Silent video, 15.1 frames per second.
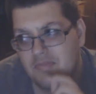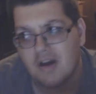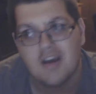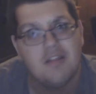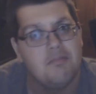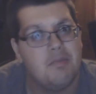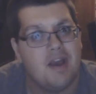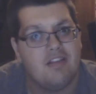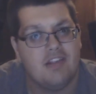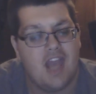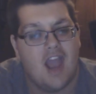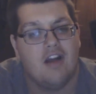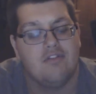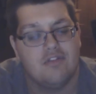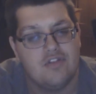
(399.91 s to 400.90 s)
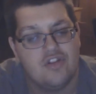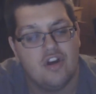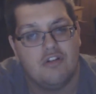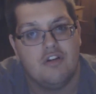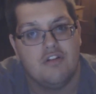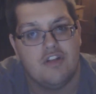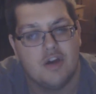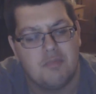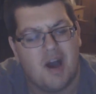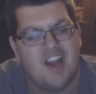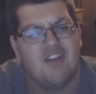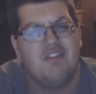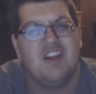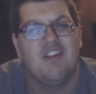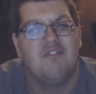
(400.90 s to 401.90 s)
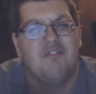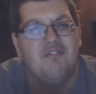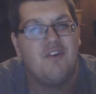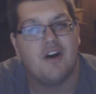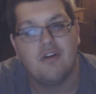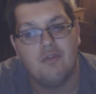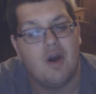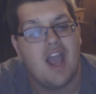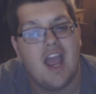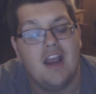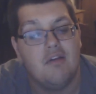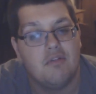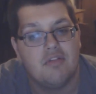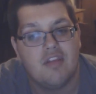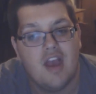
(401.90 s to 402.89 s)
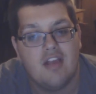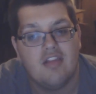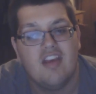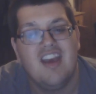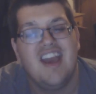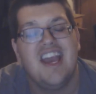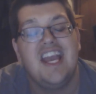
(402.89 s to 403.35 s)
Fucking best character in Shonen Jump. I don't give a fuck what anyone says.